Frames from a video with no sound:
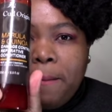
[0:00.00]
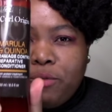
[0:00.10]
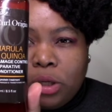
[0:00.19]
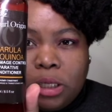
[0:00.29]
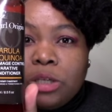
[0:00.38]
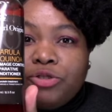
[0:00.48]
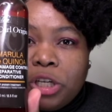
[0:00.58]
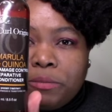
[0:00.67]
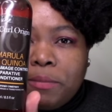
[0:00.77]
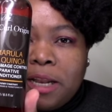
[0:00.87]
protein
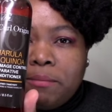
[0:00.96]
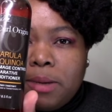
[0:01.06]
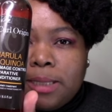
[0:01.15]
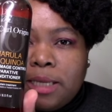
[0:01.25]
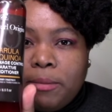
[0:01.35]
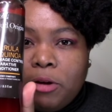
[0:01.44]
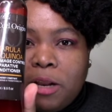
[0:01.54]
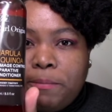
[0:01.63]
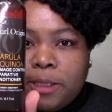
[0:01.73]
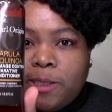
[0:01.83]
treatment means I'm
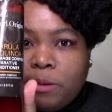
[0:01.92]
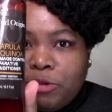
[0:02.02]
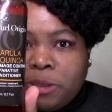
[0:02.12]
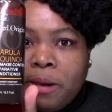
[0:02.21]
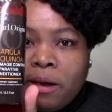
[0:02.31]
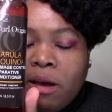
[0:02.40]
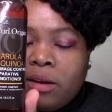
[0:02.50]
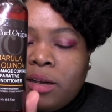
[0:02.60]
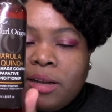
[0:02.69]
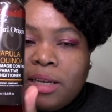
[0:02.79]
gonna put some respect
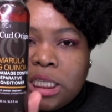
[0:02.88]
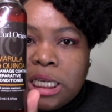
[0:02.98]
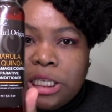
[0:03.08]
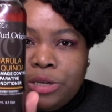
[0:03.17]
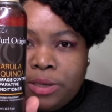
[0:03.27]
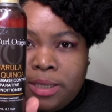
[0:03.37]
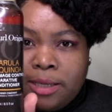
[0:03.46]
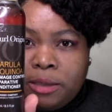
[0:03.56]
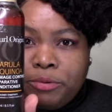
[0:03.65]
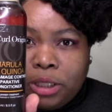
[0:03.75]
on it and just use it
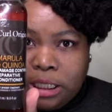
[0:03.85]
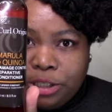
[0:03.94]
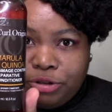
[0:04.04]
as a protein